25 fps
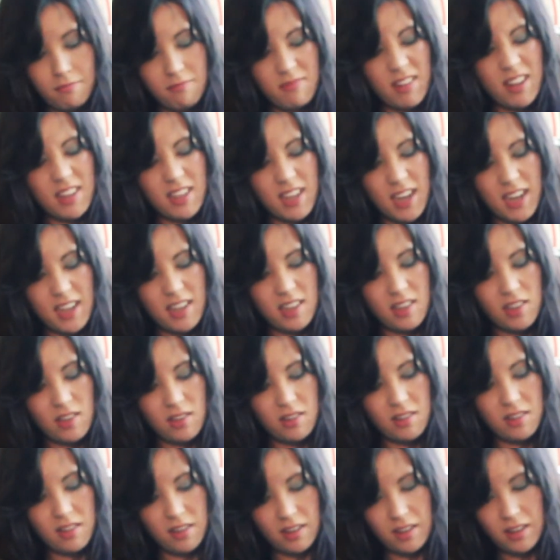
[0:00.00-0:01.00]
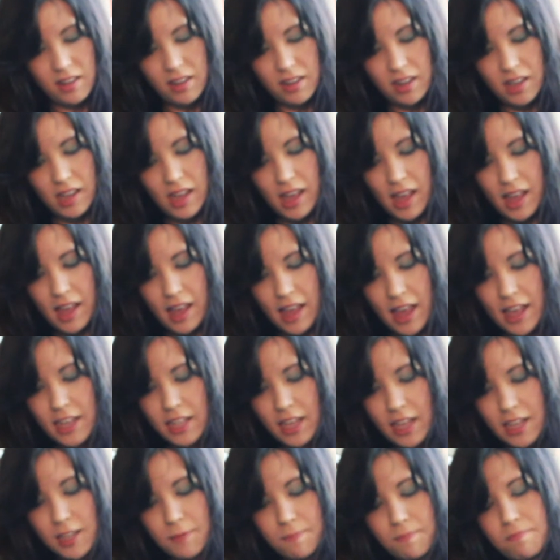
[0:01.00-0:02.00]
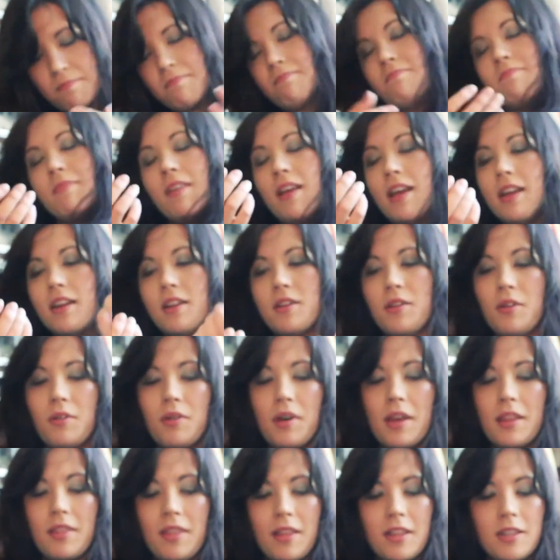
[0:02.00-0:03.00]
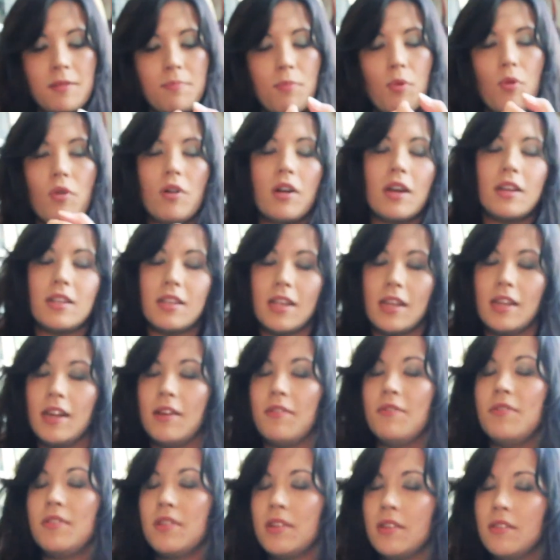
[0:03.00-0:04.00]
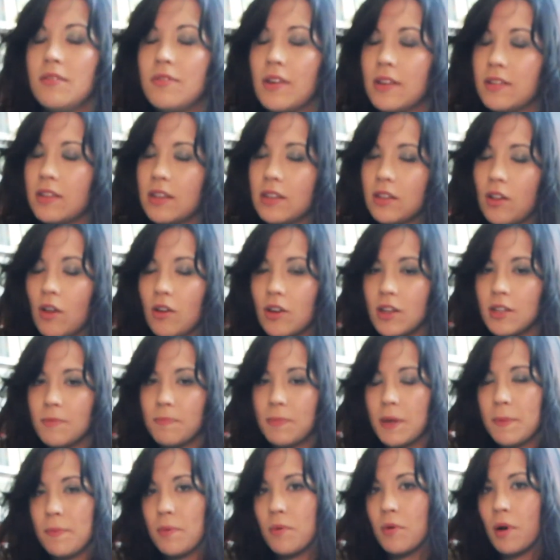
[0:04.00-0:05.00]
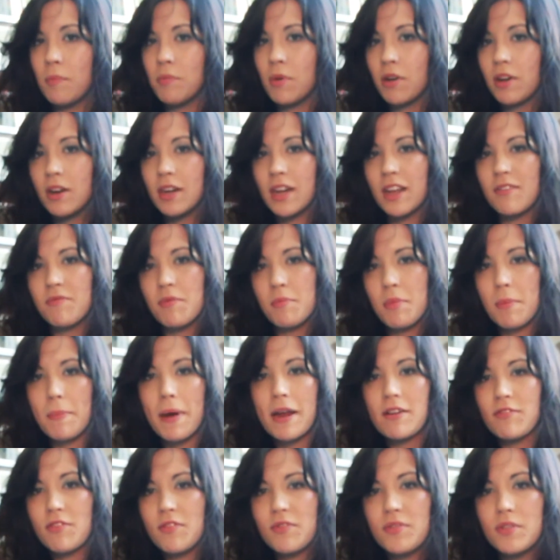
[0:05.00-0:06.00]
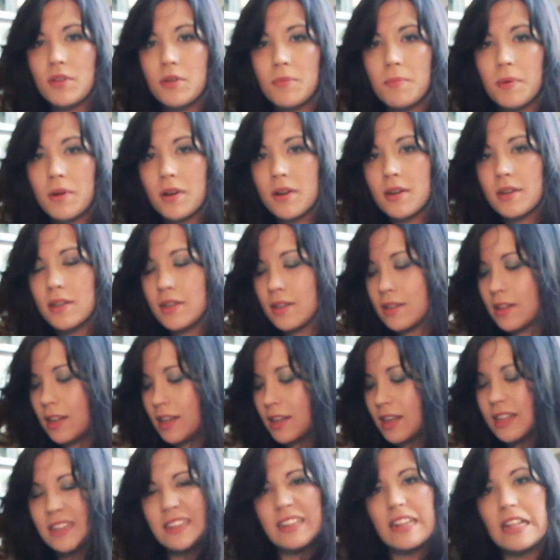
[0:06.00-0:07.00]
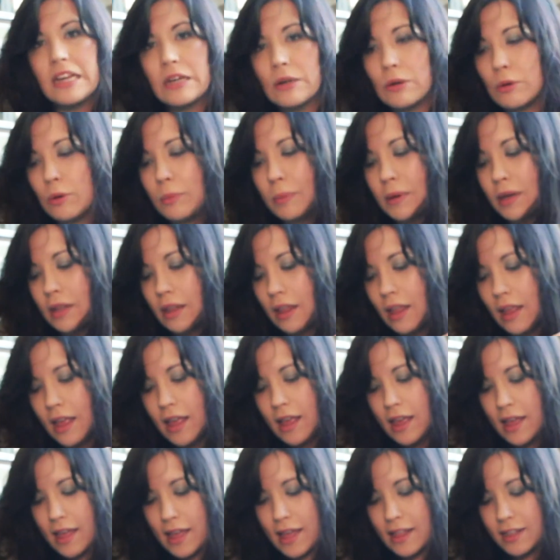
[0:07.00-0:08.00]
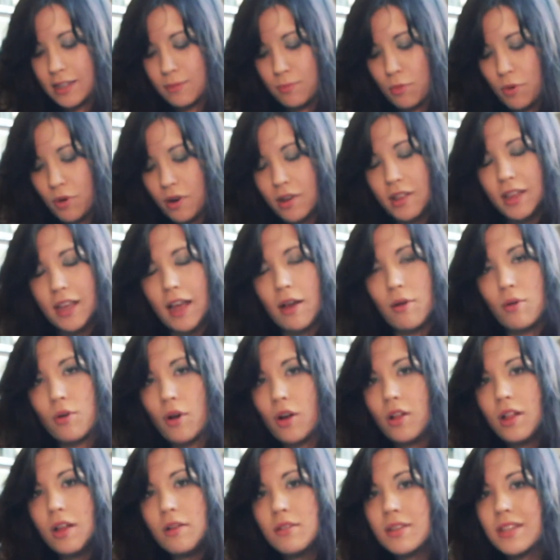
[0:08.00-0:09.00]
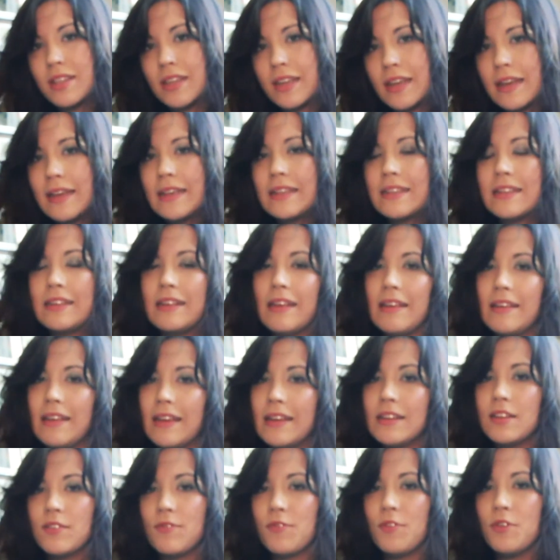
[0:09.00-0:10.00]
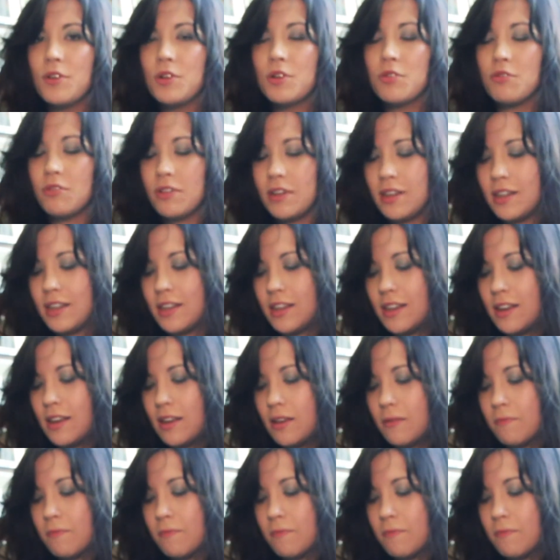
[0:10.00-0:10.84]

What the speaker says: designs are, it's I don't know, it's innovative, as long as people, I'm not going to give them a bad review because like it's Lego, but it's more like, all I'll say is it's footery